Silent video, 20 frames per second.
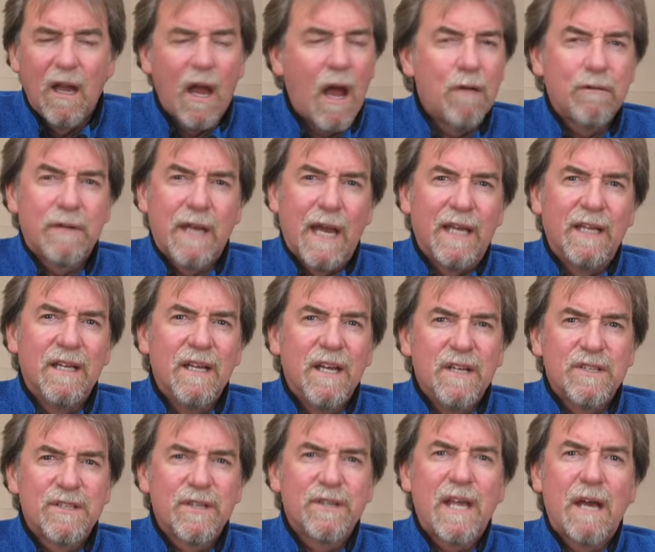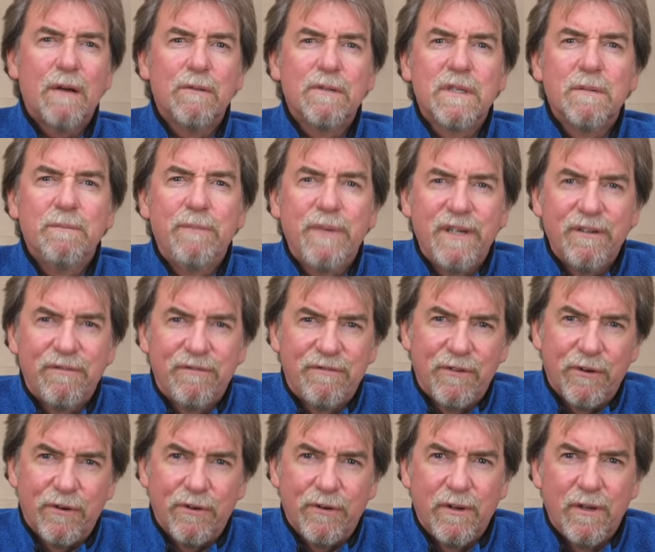Okay, so that was a bit of
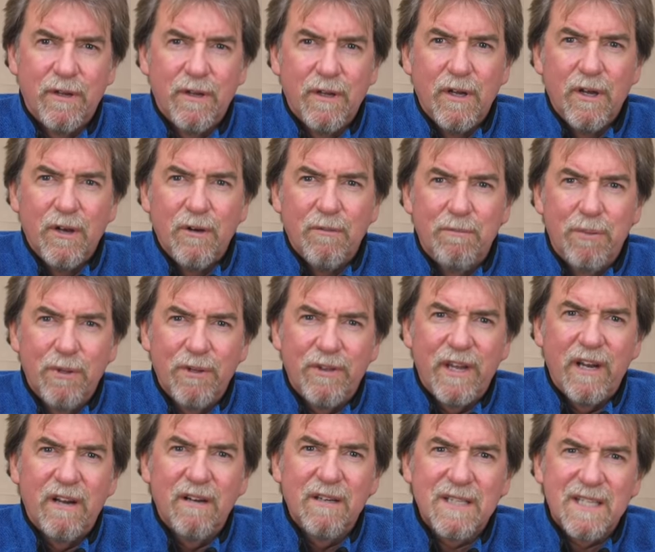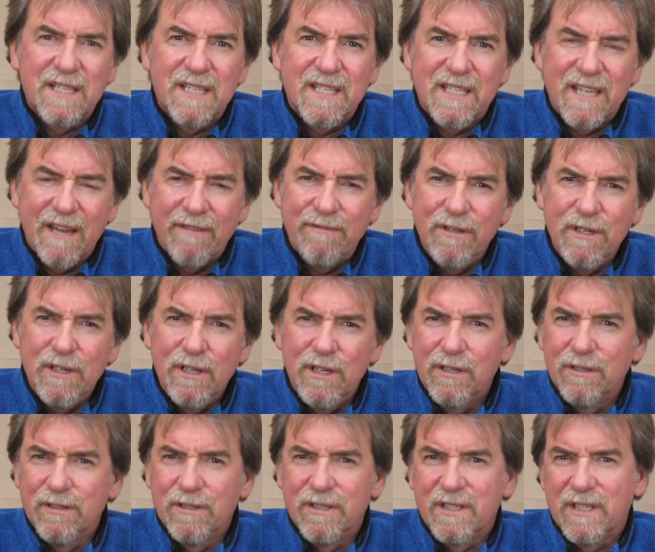fun, but there are 7
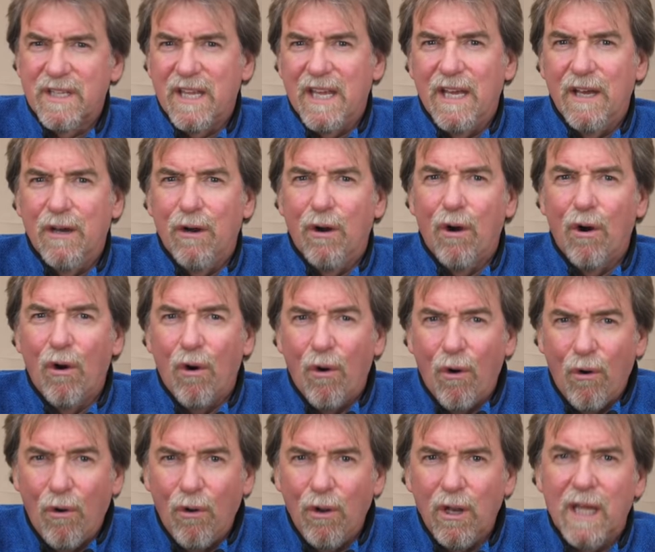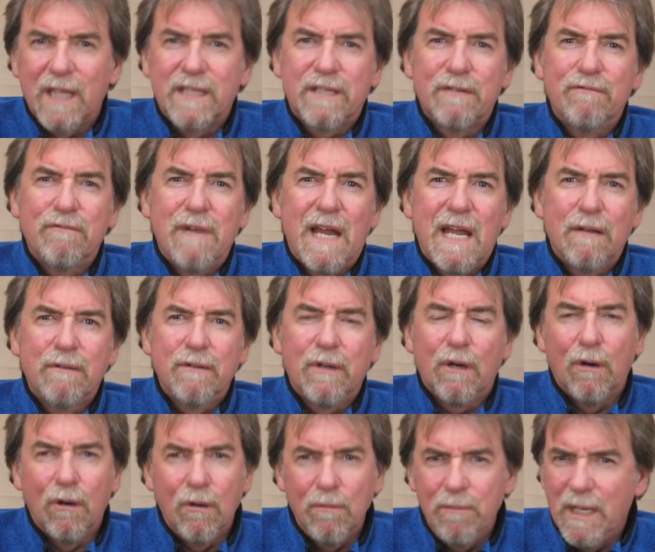guns there, all at around
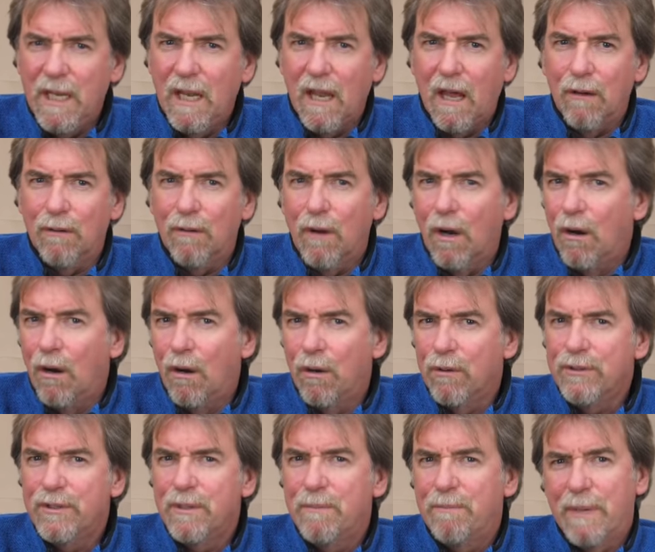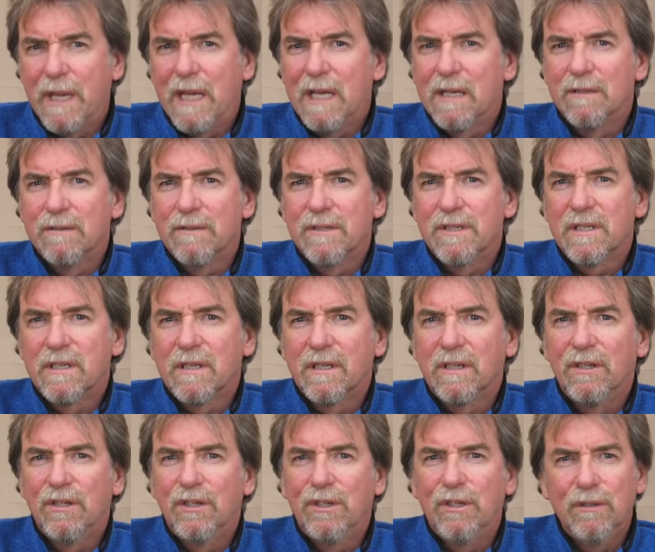or below £100
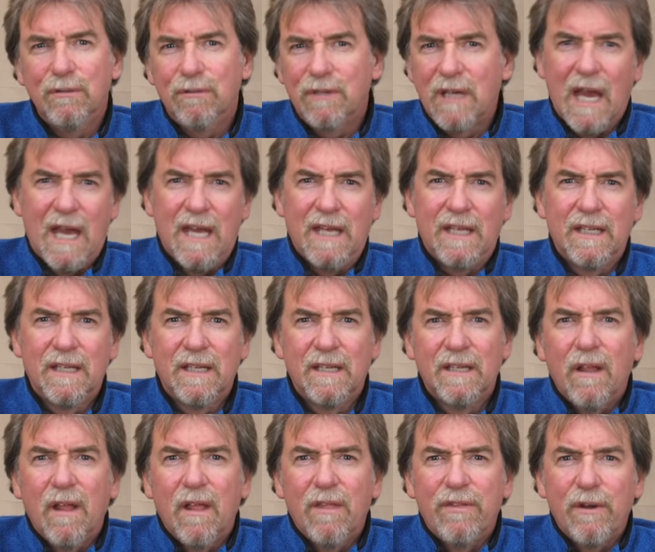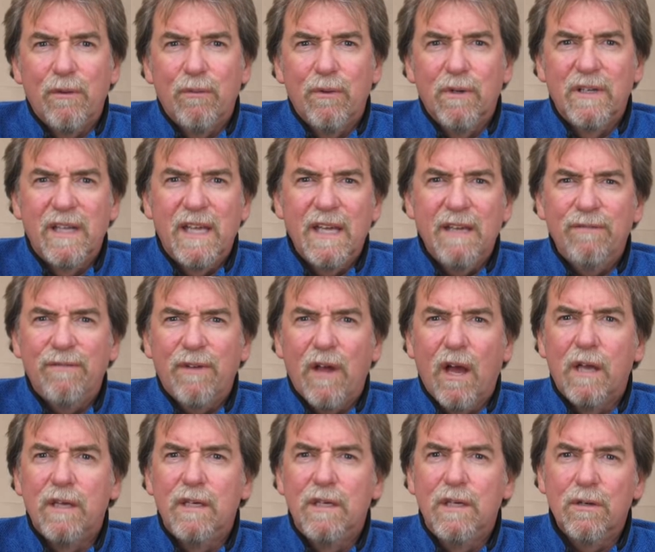UK, that will give
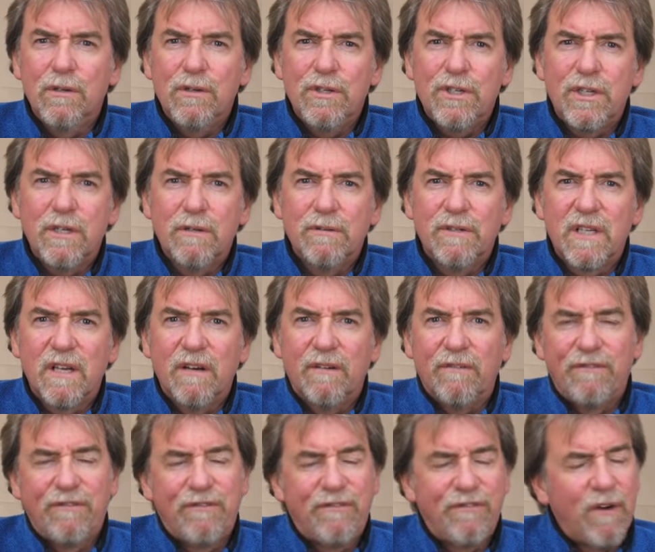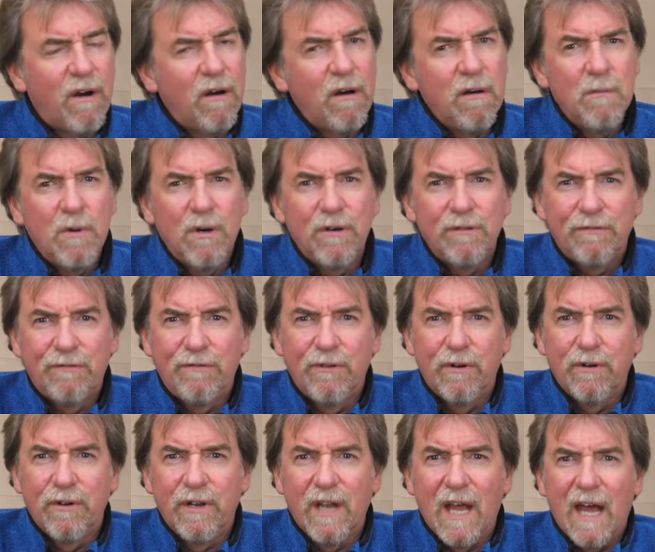a young shooter far more
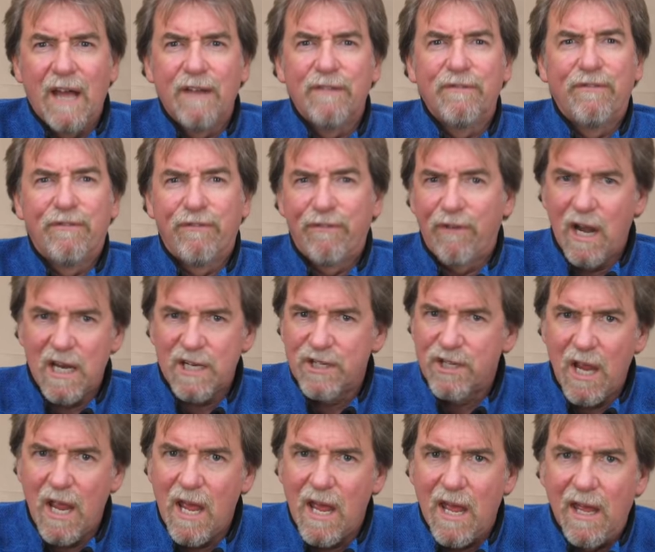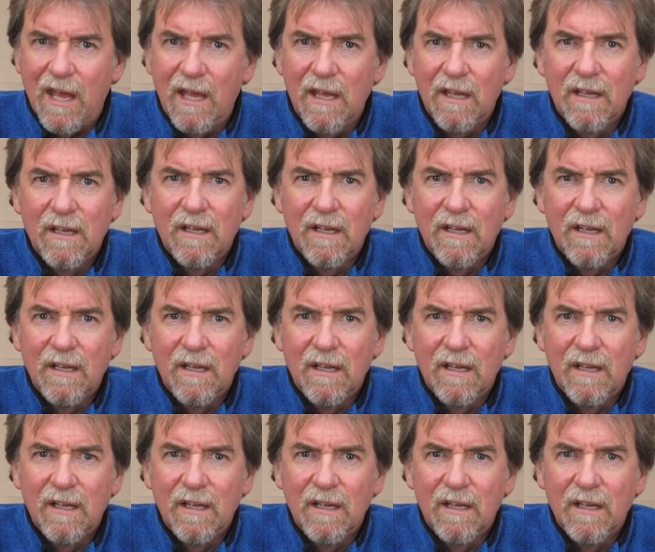fun and fresh air,